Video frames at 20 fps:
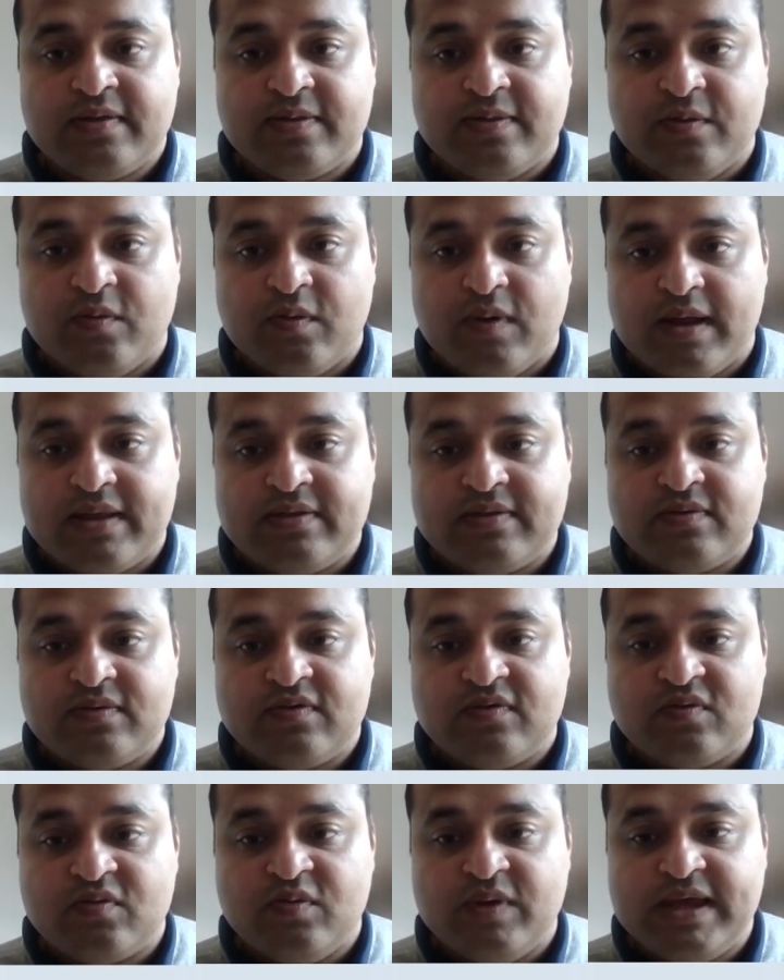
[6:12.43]
The
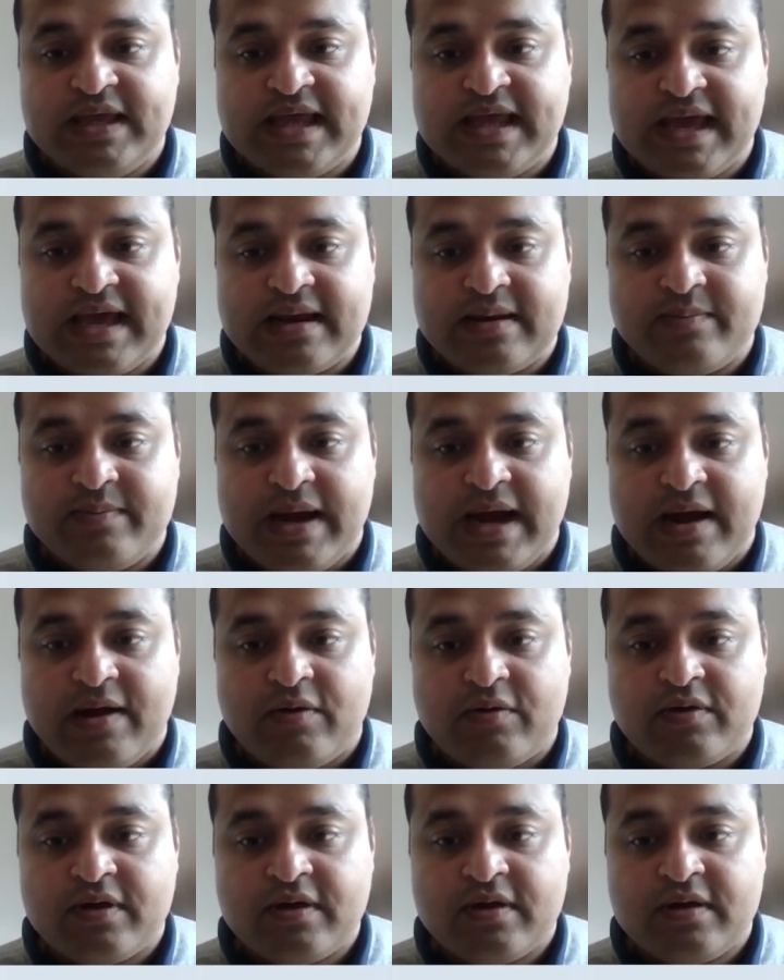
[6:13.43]
ones we cared
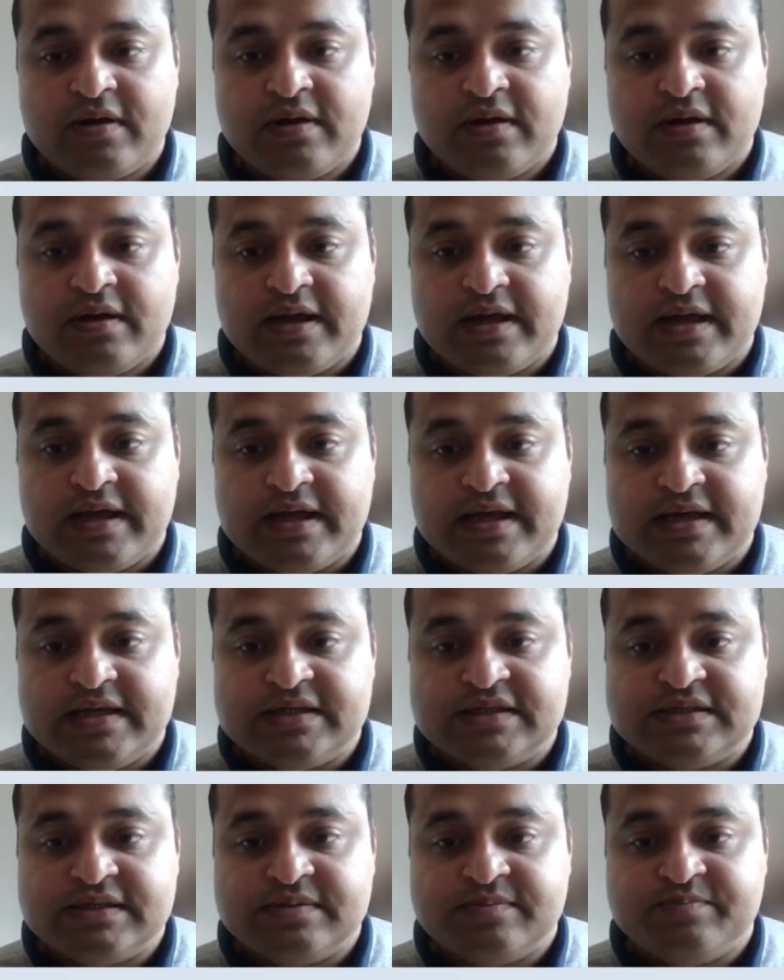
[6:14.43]
about
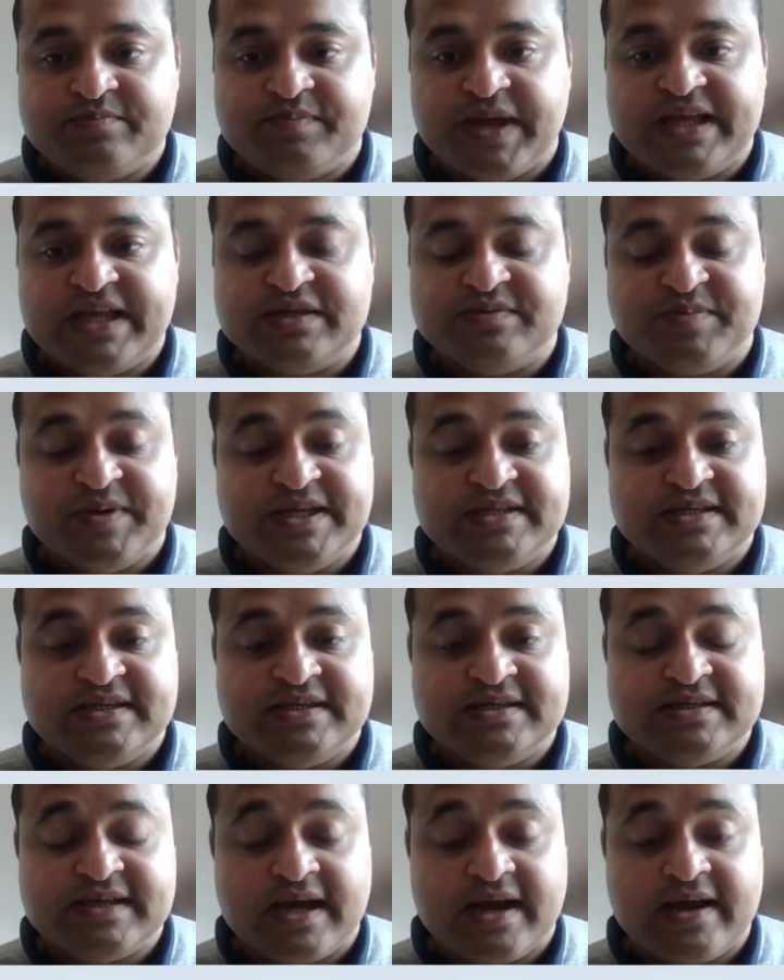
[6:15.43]
is PageSpeed
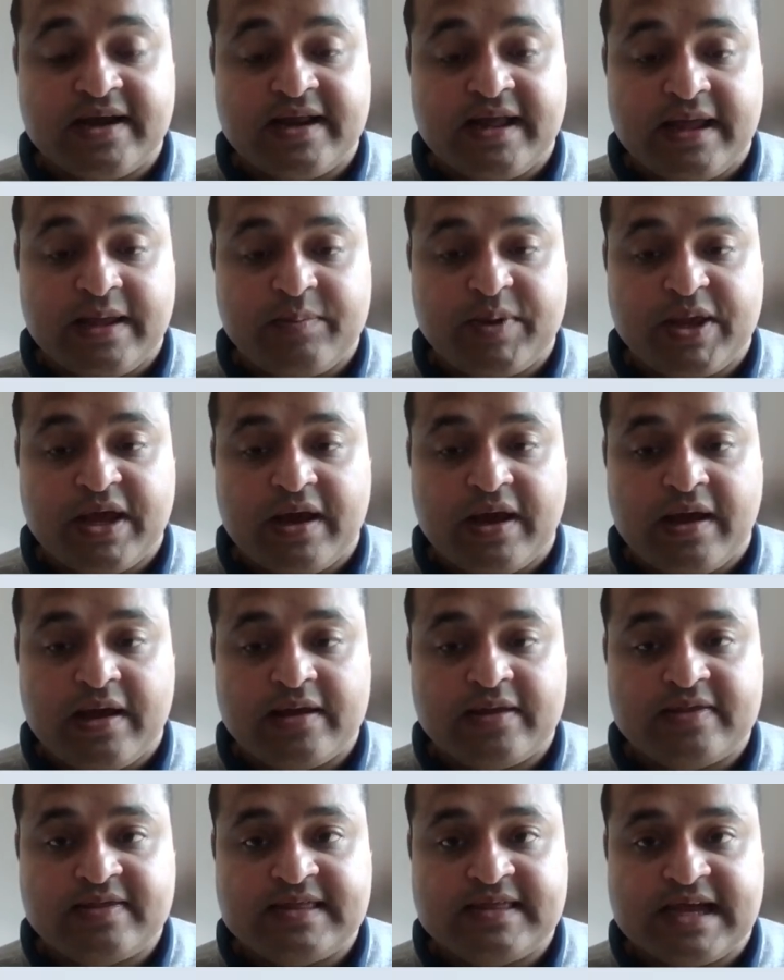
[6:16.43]
Insights API.
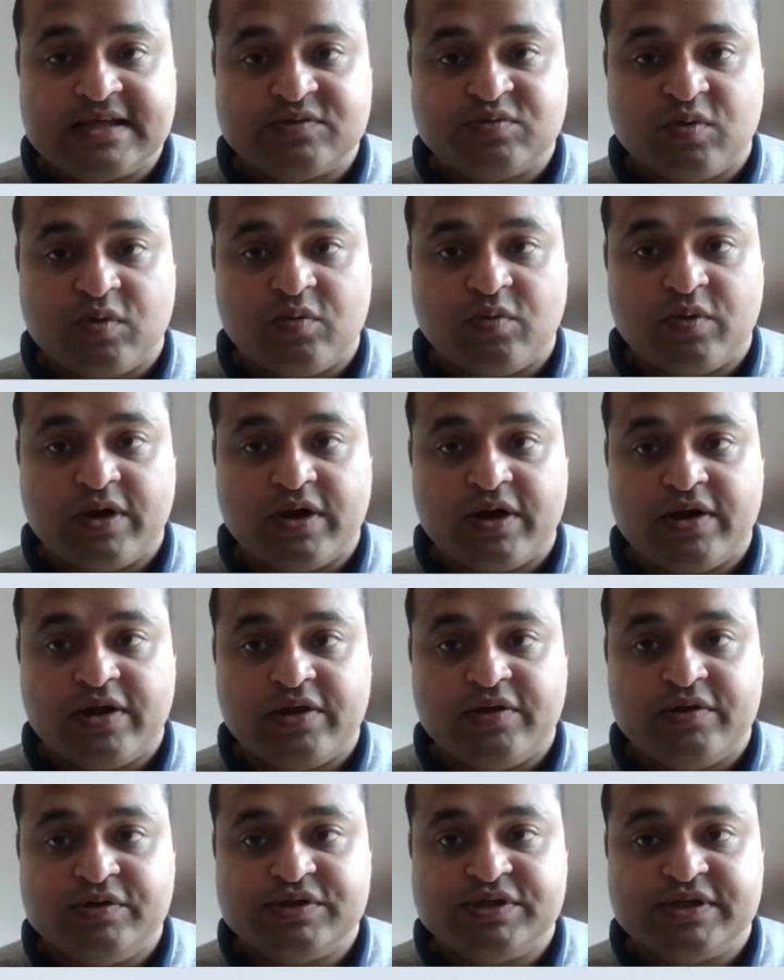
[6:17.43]
That's what we're going to
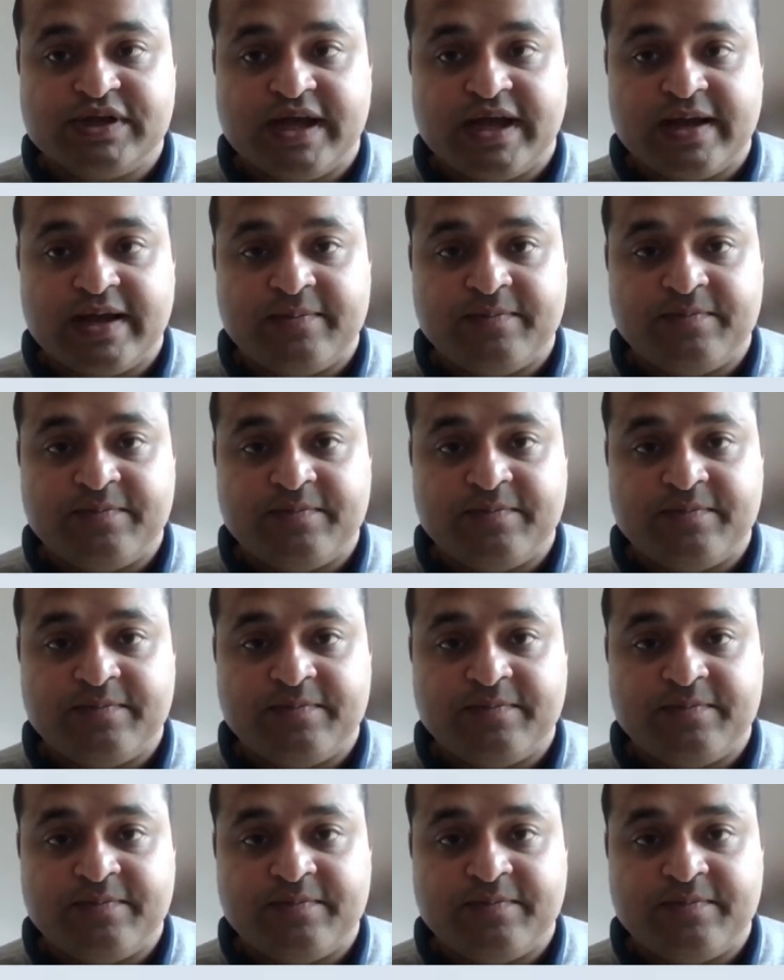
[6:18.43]
use today,